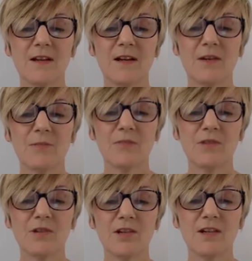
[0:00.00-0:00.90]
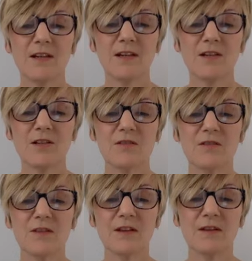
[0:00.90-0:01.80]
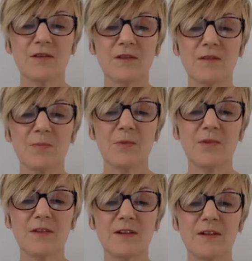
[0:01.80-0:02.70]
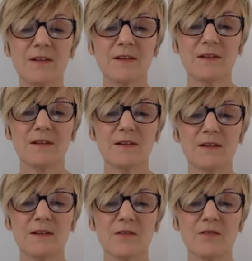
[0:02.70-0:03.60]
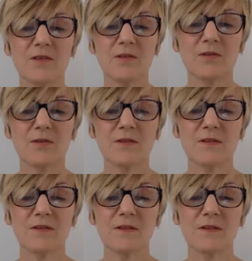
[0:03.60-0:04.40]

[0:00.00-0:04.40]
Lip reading: and appreciation for how this body of yours